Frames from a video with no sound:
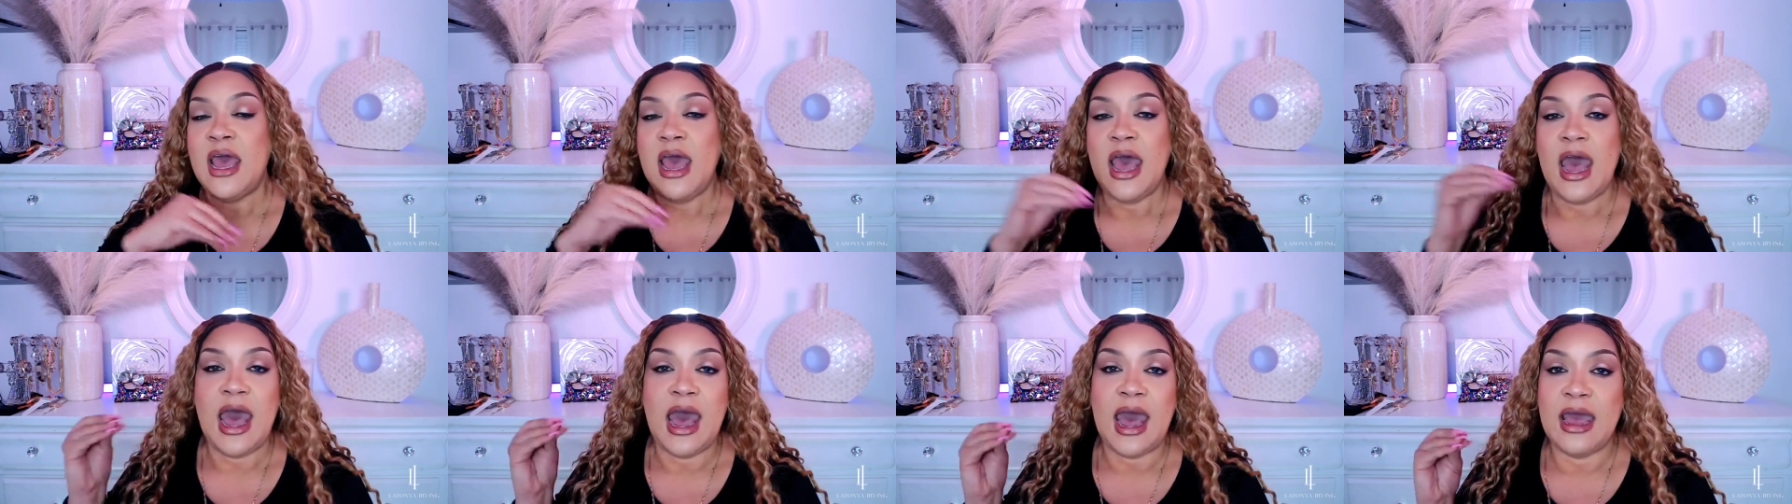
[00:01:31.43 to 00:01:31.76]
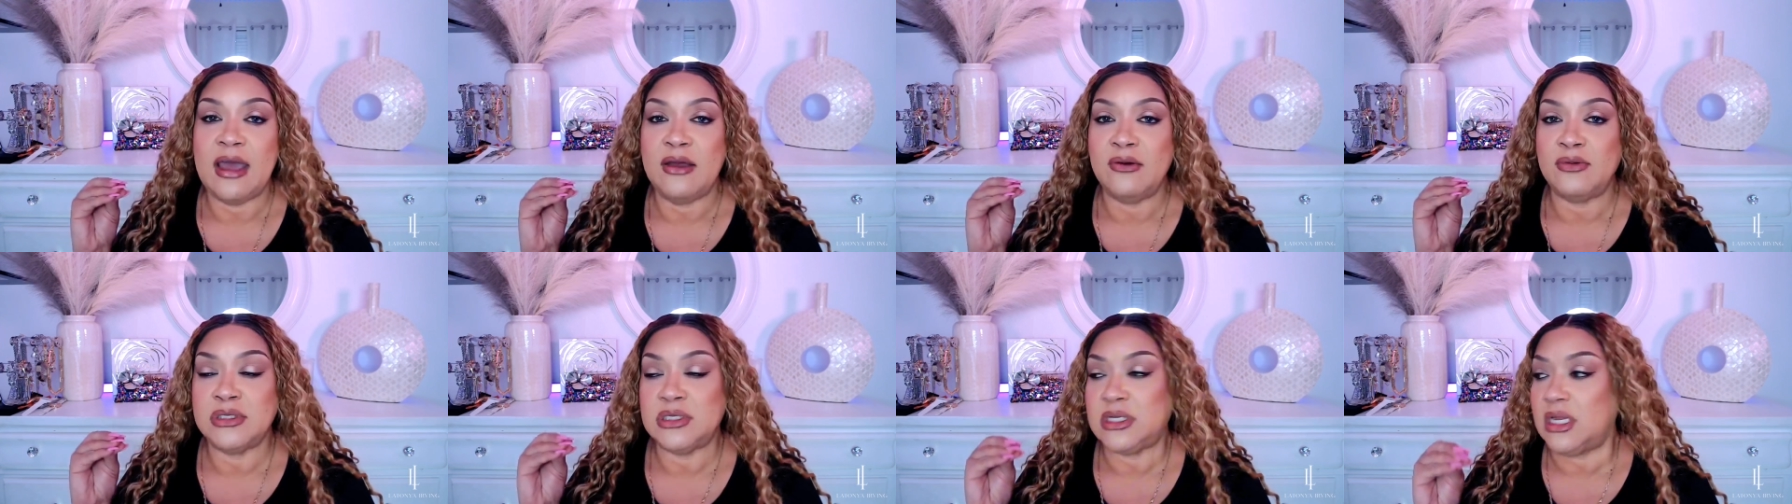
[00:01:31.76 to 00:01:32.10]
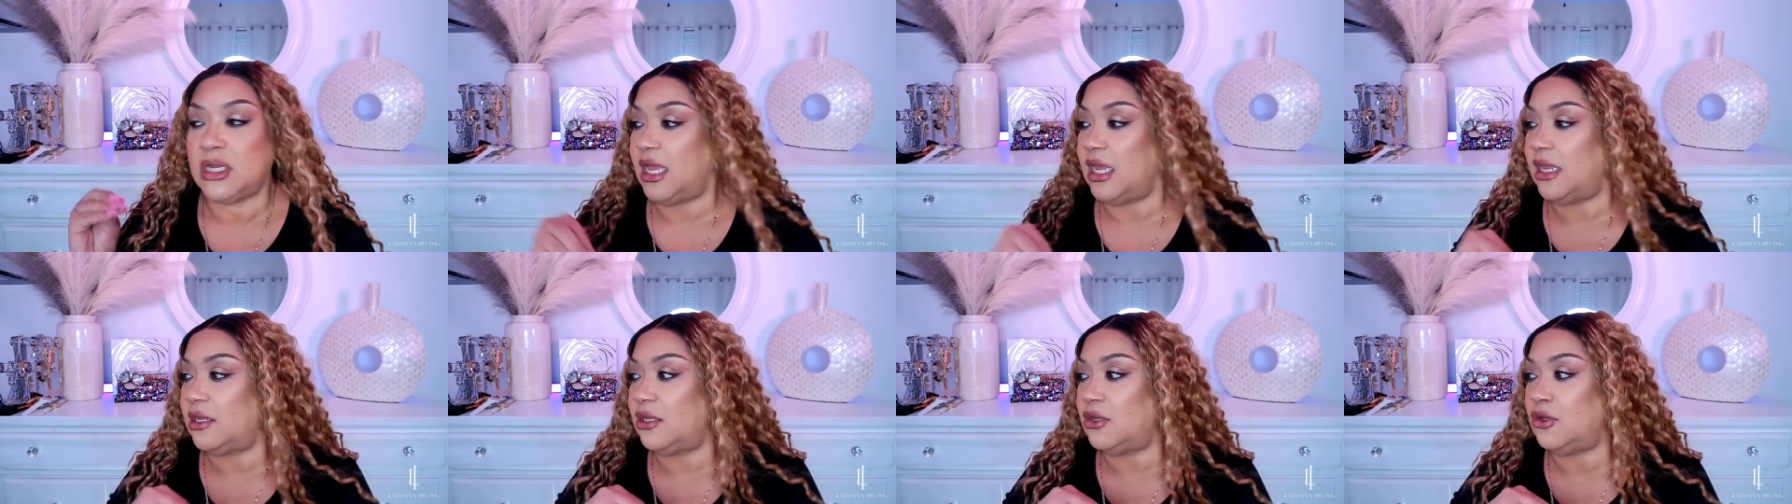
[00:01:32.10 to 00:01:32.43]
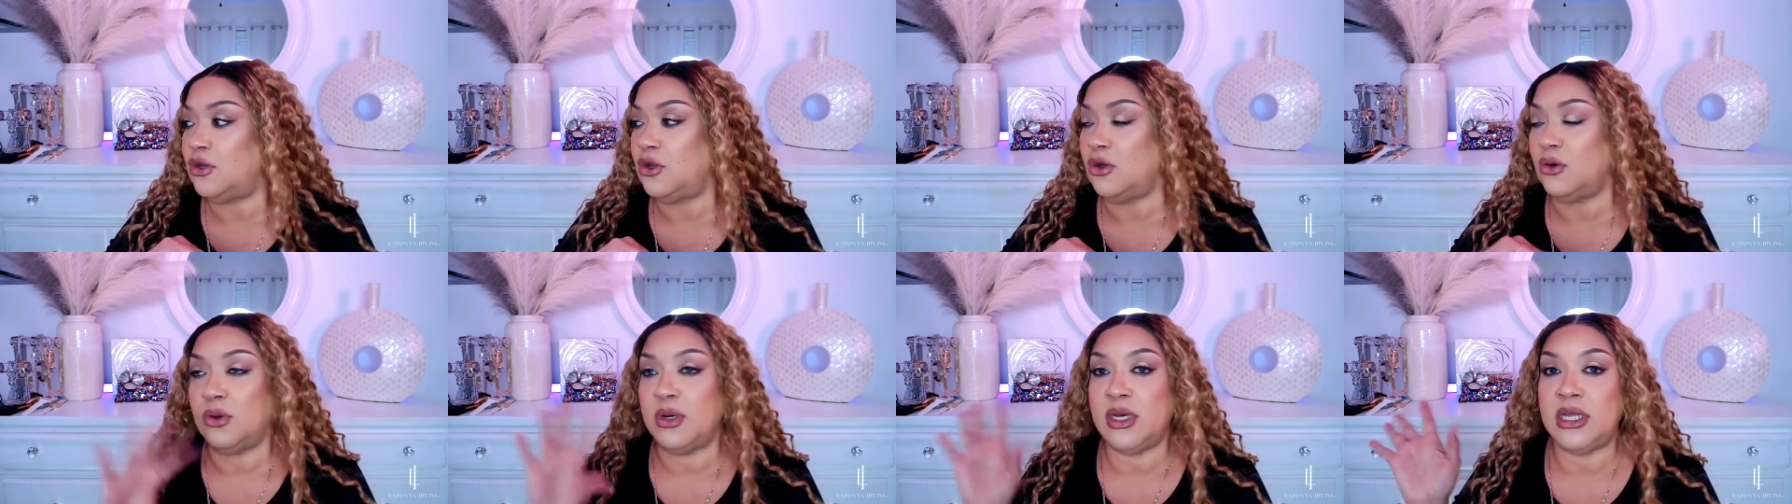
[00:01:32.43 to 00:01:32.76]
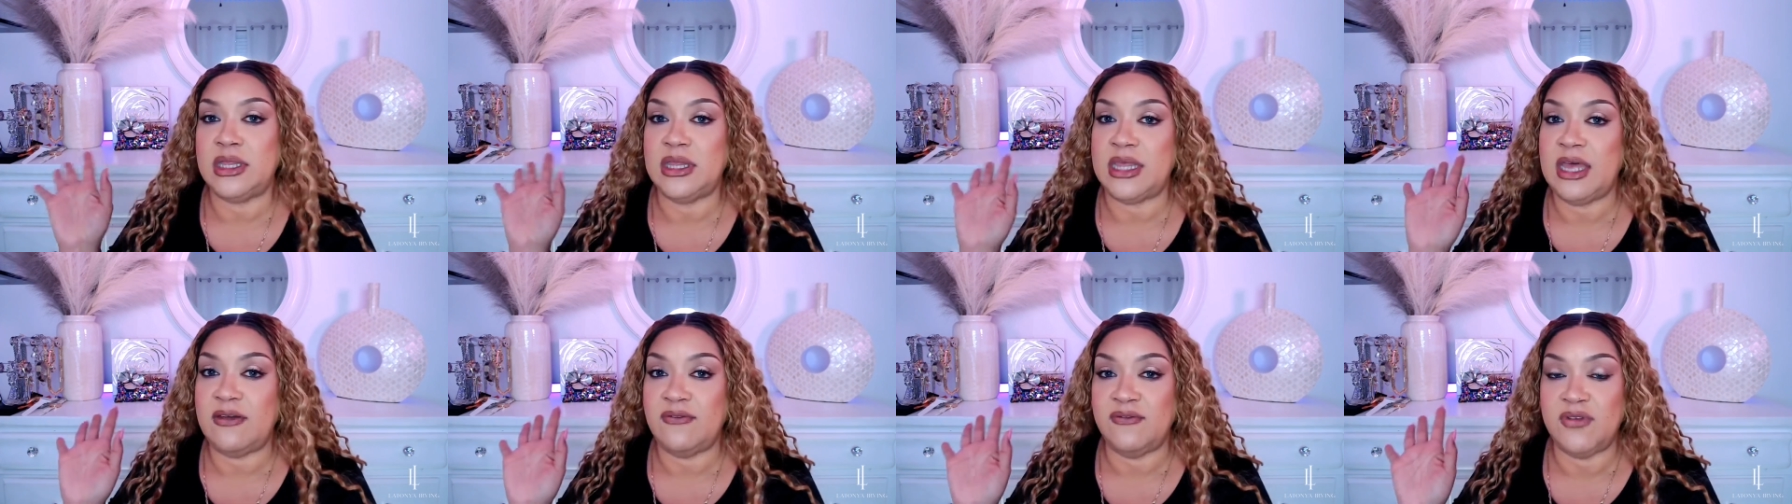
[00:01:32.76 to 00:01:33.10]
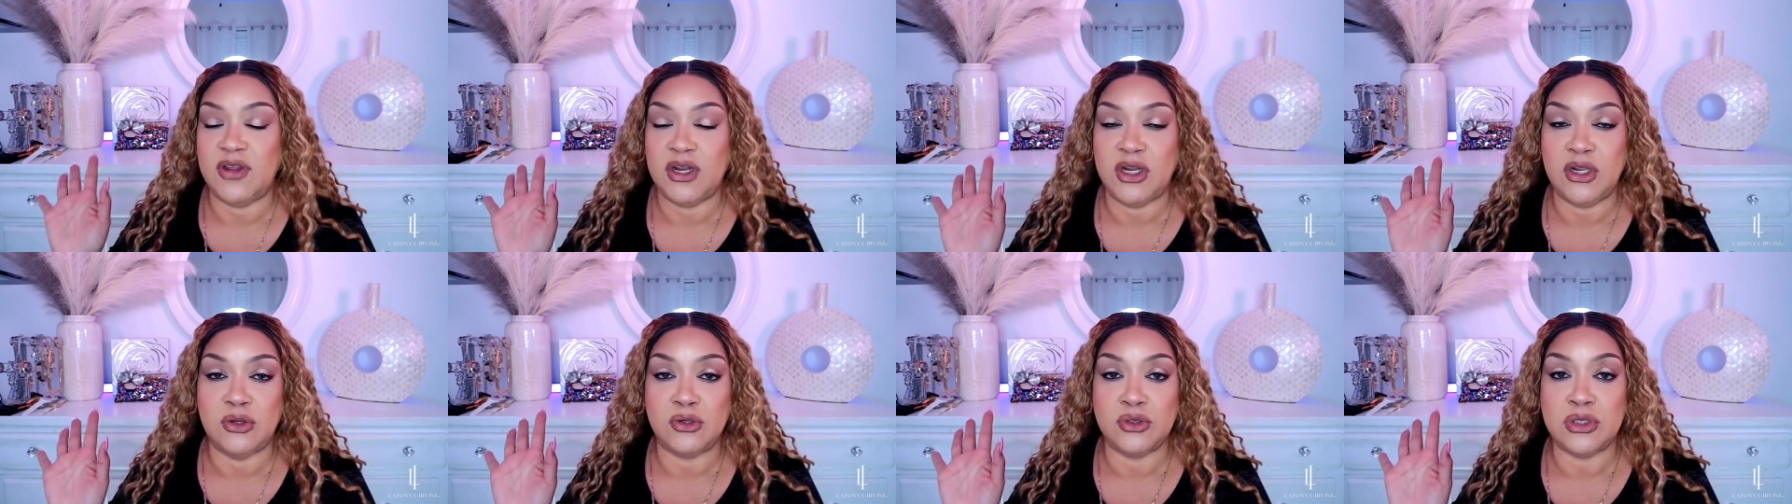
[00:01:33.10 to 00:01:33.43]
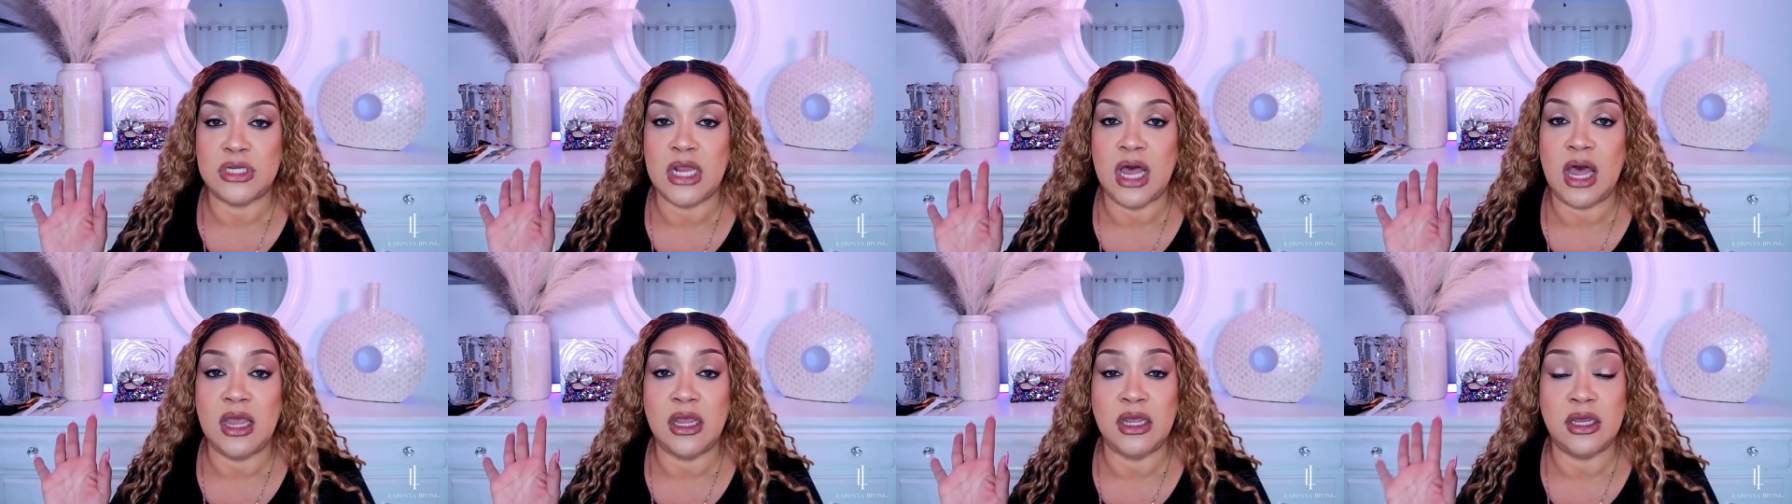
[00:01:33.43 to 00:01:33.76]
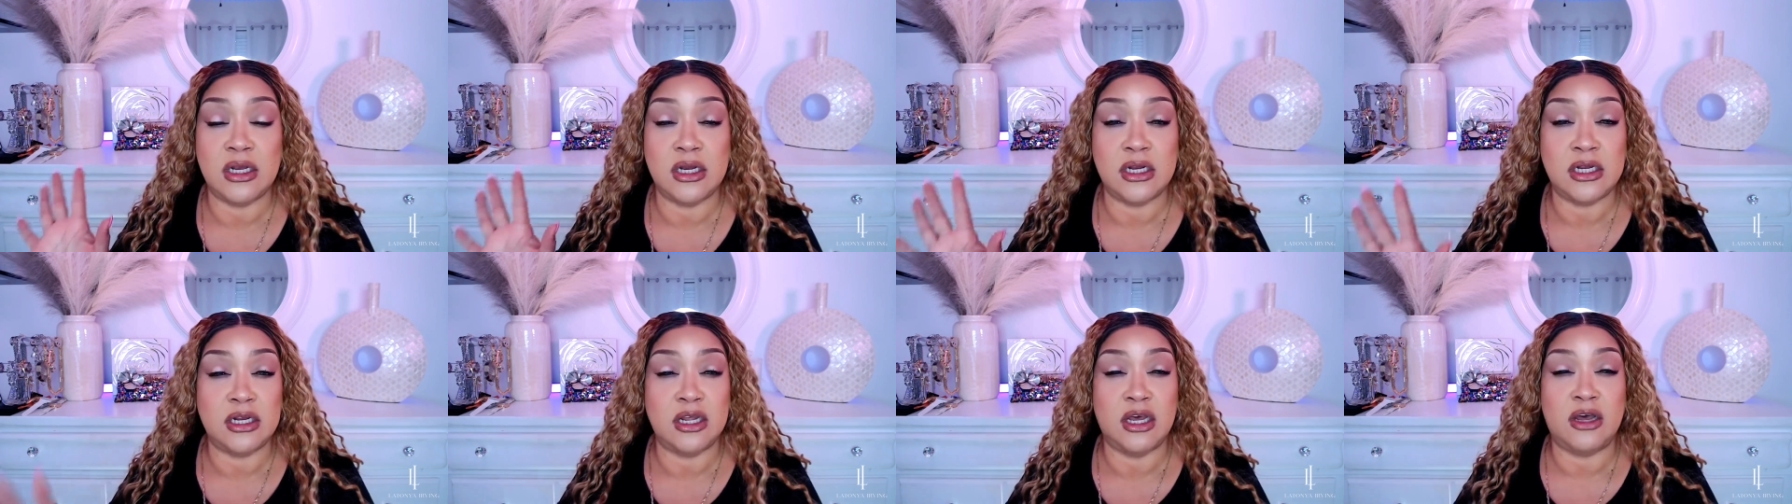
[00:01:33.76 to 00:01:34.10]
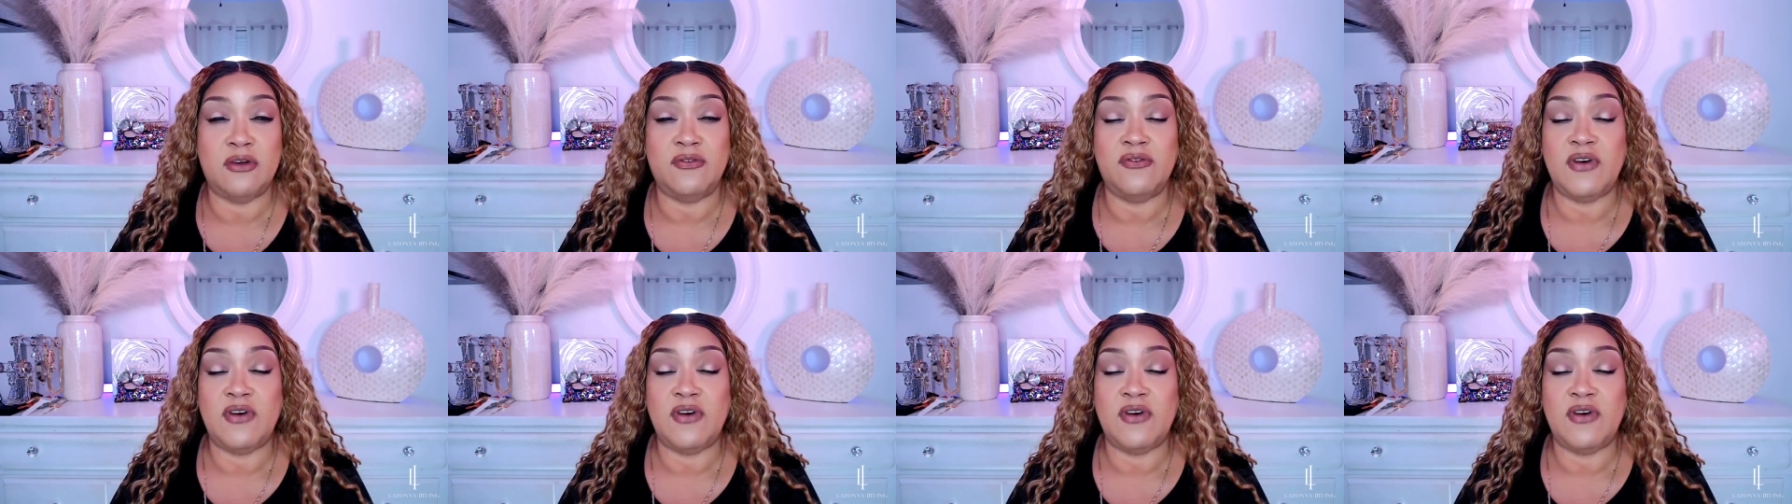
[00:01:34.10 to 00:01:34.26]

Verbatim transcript: I was like, you know what, that video is not good enough.